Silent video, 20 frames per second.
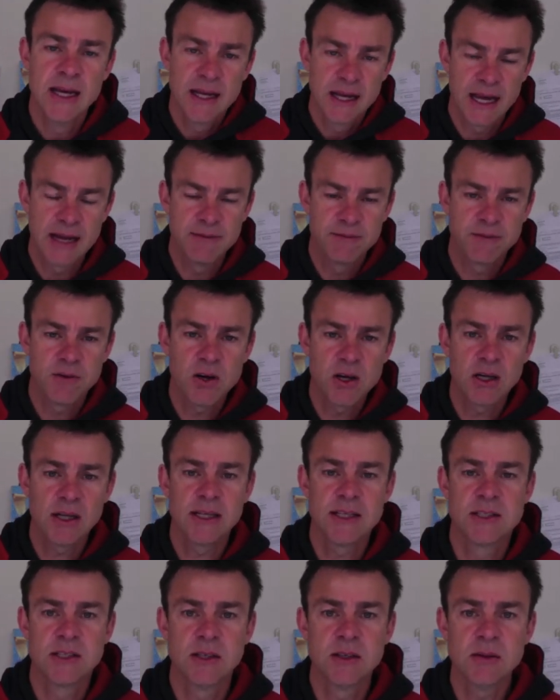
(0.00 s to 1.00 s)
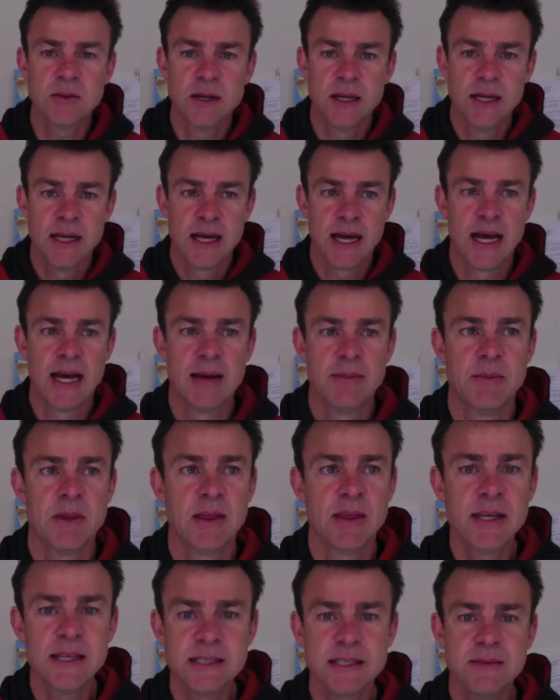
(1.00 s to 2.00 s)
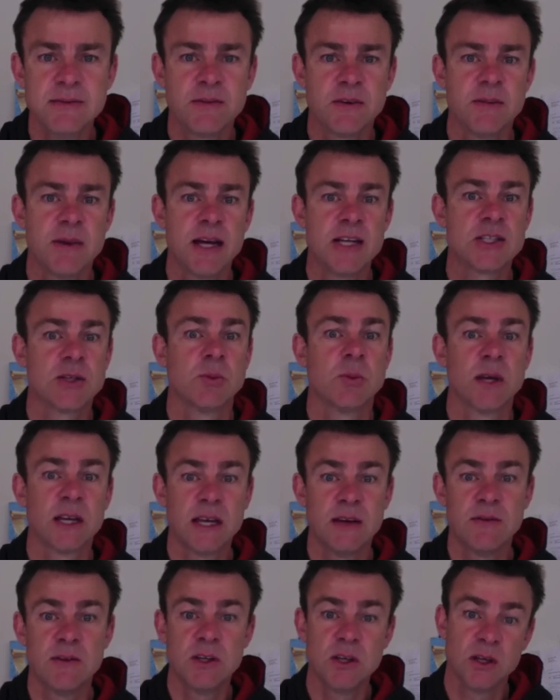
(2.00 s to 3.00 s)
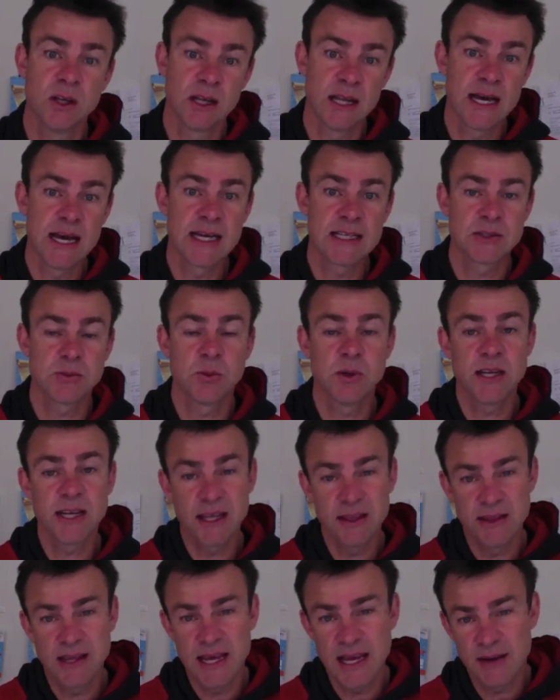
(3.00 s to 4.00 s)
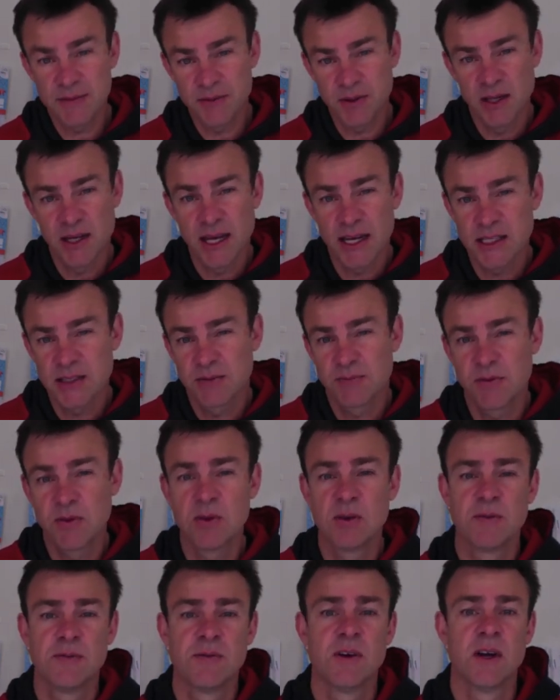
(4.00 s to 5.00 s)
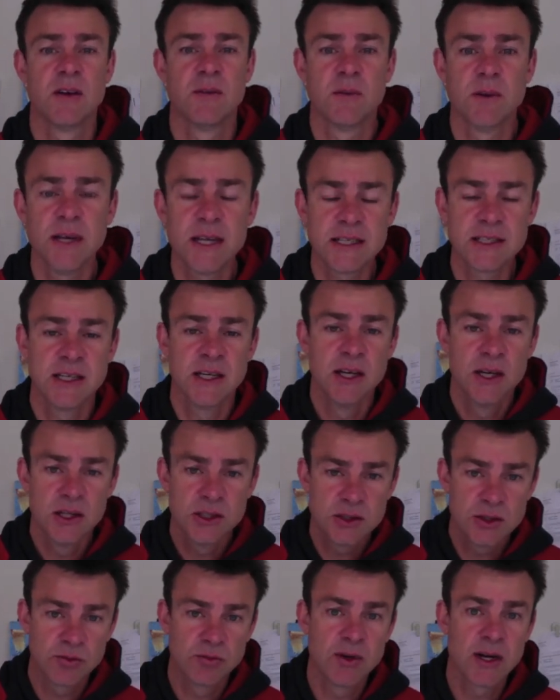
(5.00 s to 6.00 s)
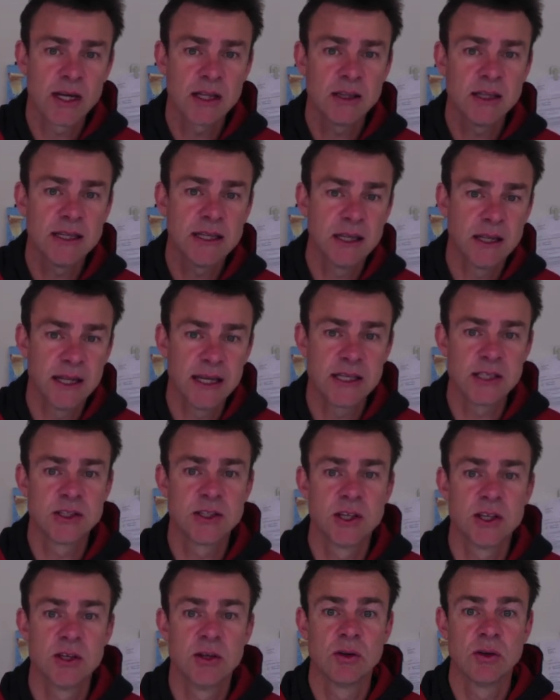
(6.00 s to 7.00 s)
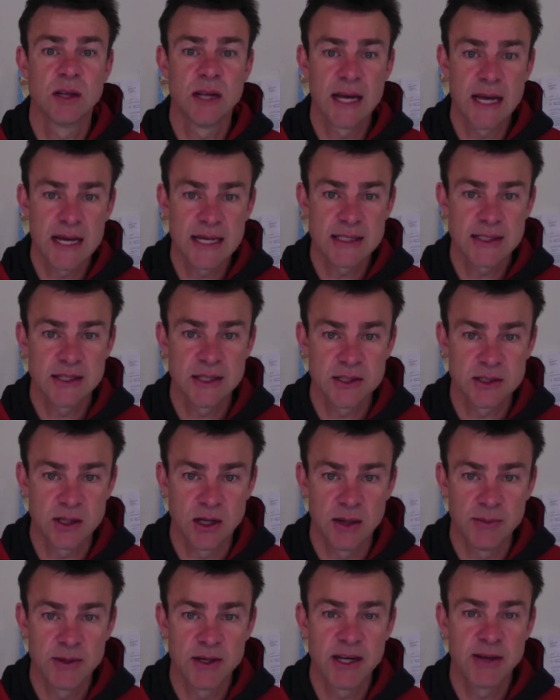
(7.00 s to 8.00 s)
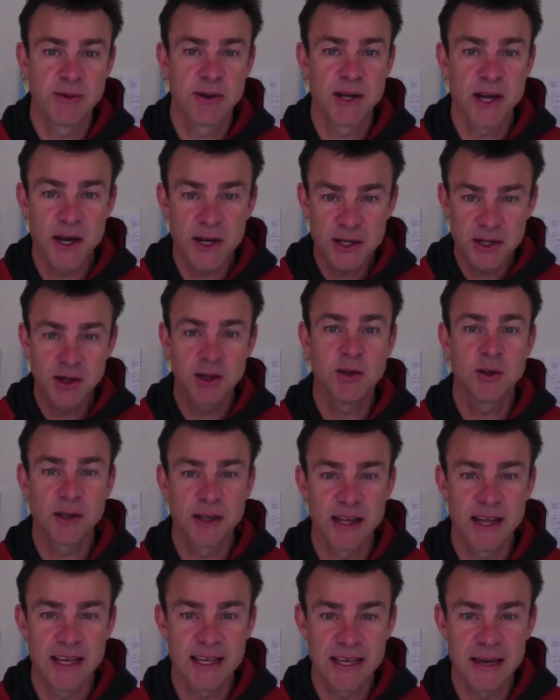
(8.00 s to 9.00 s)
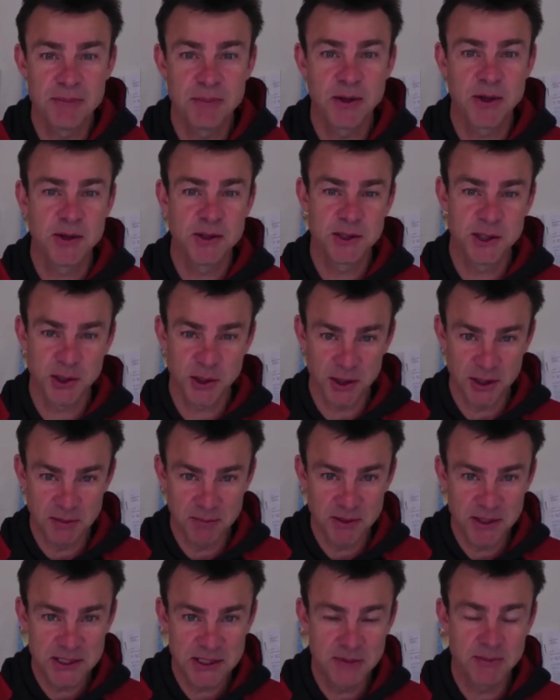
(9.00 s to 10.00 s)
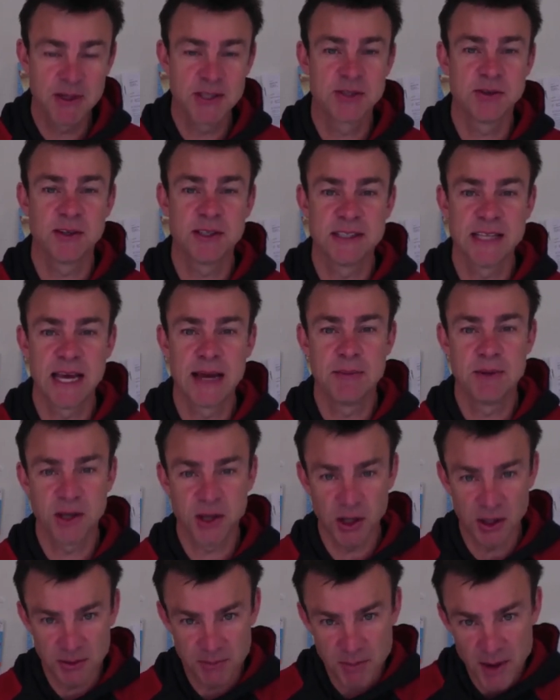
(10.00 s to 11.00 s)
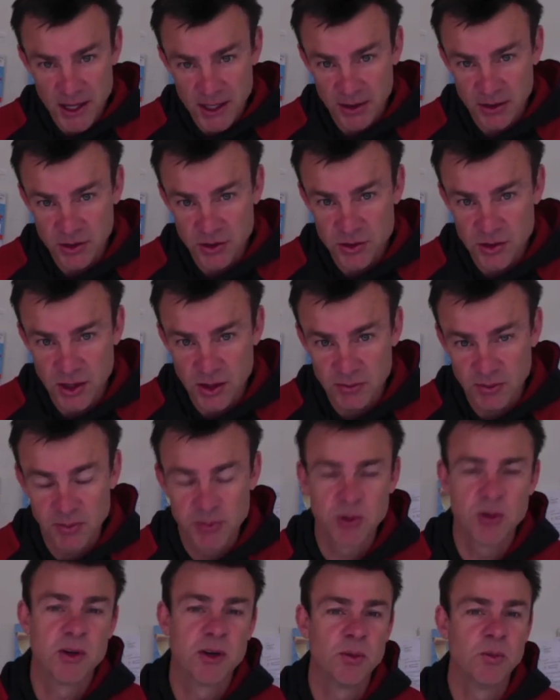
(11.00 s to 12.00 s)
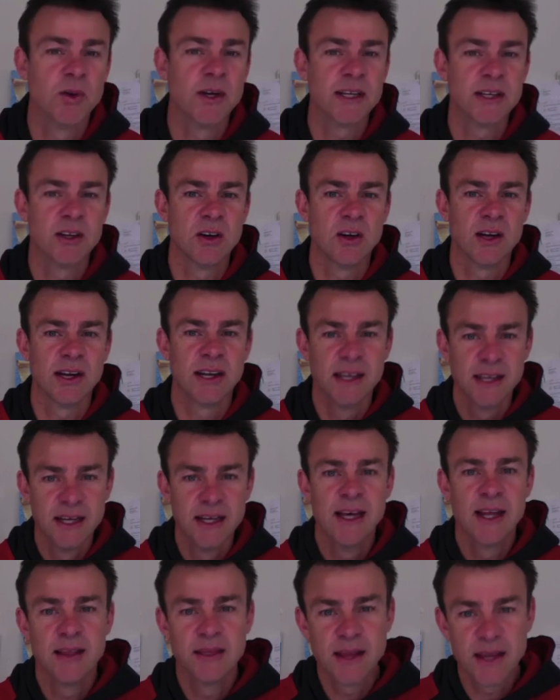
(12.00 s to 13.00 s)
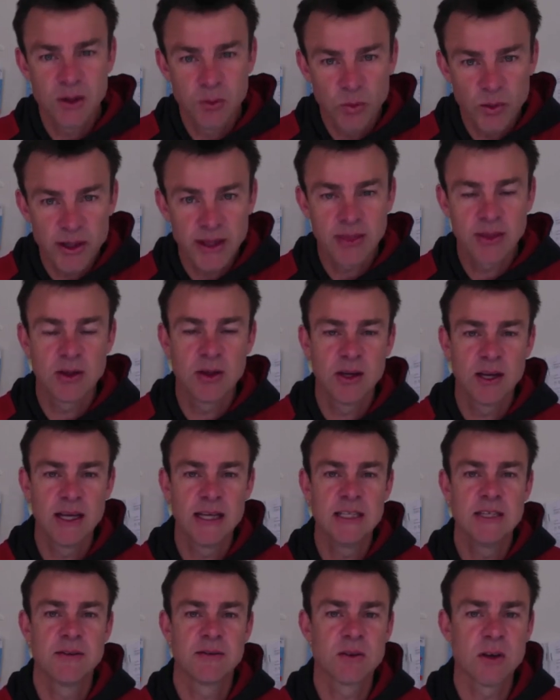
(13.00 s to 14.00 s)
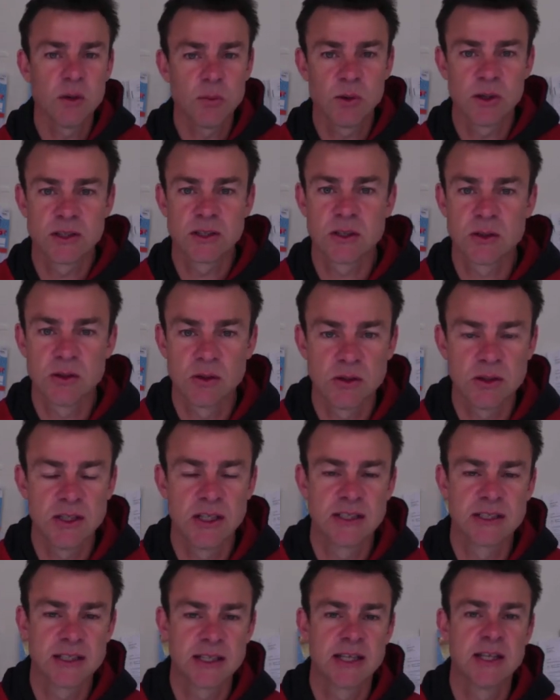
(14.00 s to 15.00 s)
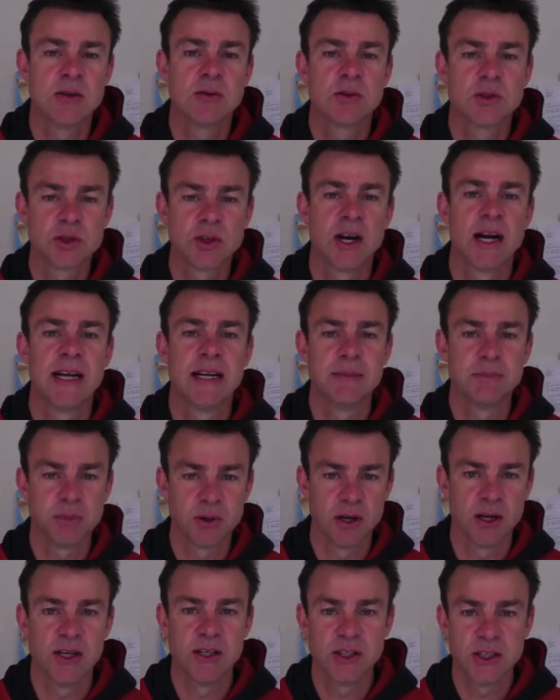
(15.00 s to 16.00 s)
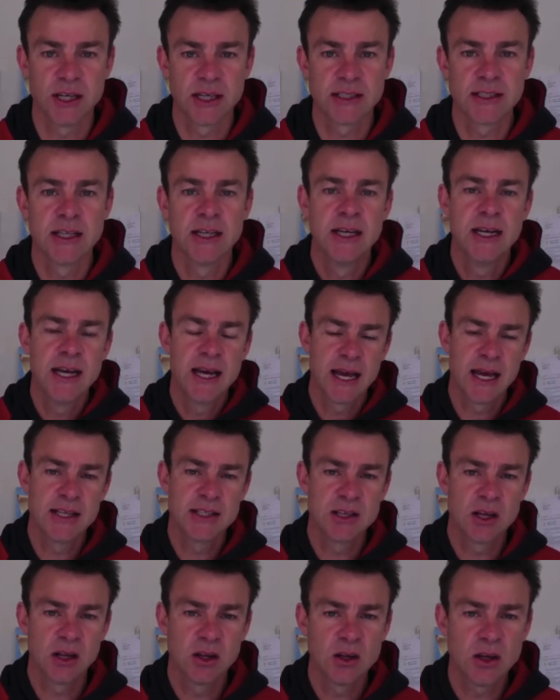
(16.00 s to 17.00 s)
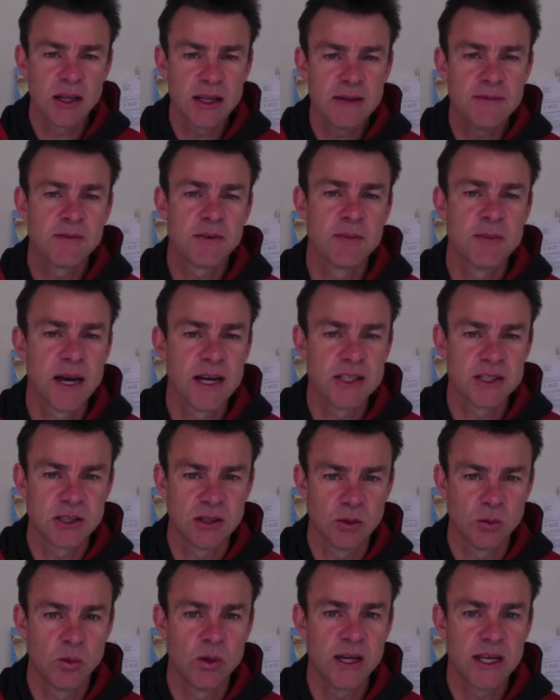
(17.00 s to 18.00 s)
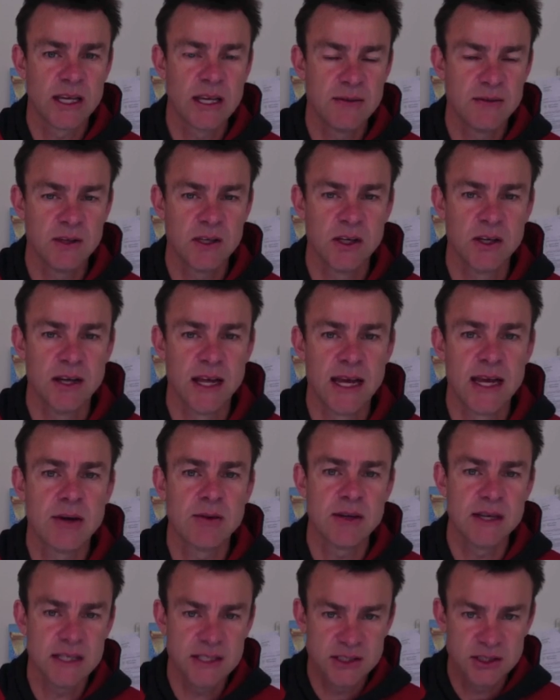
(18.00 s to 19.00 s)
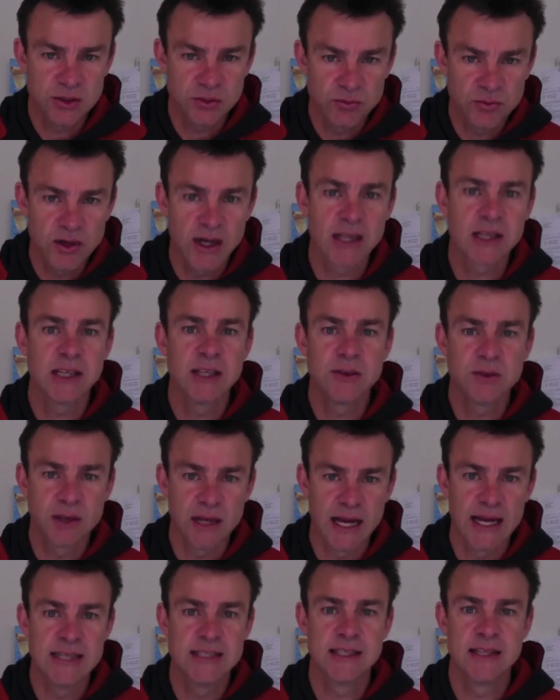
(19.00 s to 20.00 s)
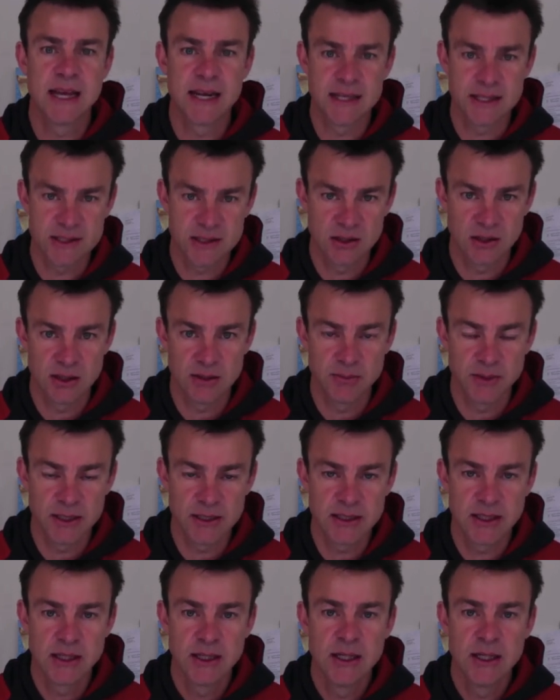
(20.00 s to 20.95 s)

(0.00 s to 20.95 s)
And finally too, this information we're giving you last week and now for the next 4 or 5 weeks directly links to your last assignment. Now I know you're not looking at that yet because you've got your mid-semester exam, you've got your motor control report in week 9, then in week 13 you've got what's called your skill training project. And so a lot of the information that we're giving you now is directly related to that assignment.